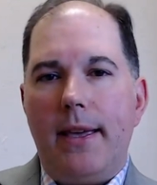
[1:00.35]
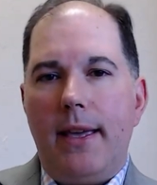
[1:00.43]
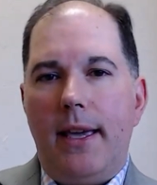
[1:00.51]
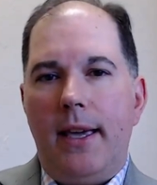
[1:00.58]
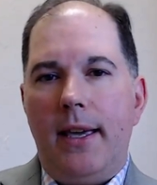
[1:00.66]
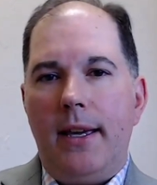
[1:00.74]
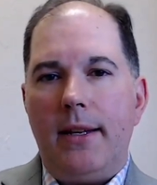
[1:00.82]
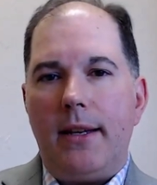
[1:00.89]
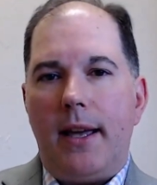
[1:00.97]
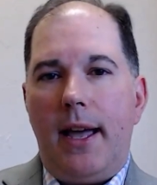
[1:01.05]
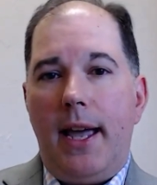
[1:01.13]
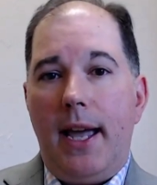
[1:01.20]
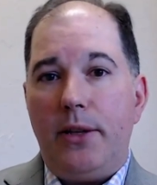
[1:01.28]
And
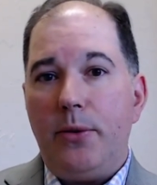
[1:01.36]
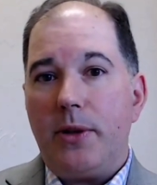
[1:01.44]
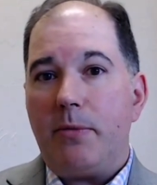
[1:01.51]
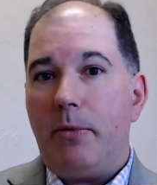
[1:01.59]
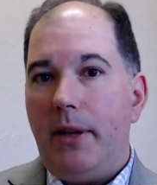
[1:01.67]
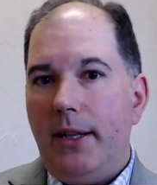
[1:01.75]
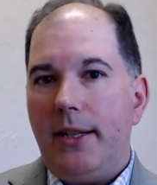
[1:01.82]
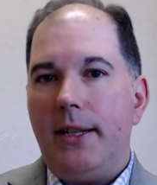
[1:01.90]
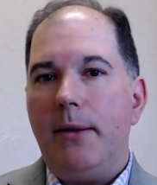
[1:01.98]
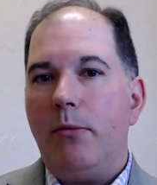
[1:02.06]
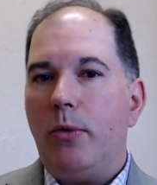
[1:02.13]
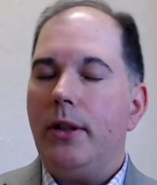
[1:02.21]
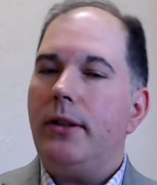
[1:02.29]
I had to explain to
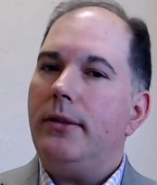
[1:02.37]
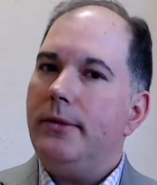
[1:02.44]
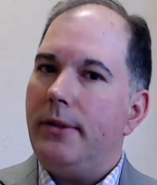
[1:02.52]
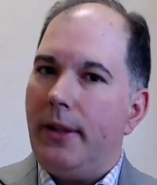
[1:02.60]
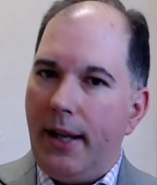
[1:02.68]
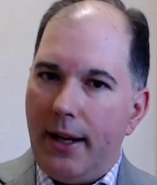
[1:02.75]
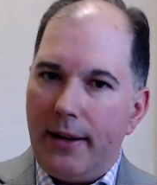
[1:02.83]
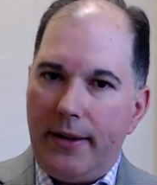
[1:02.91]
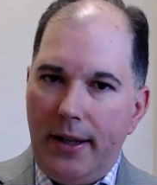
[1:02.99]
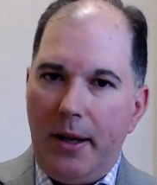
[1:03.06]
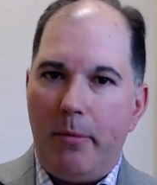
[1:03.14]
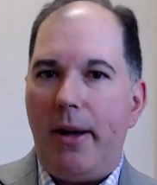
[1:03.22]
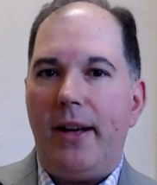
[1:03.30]
him, well, you got to
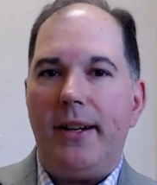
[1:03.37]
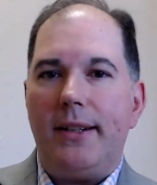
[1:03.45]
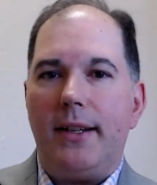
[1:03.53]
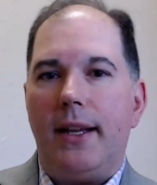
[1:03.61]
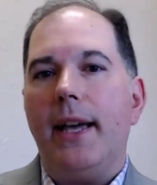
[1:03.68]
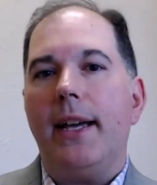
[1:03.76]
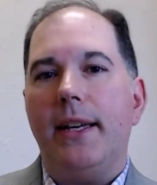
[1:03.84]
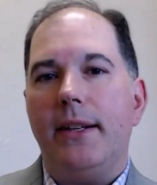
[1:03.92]
think about it like an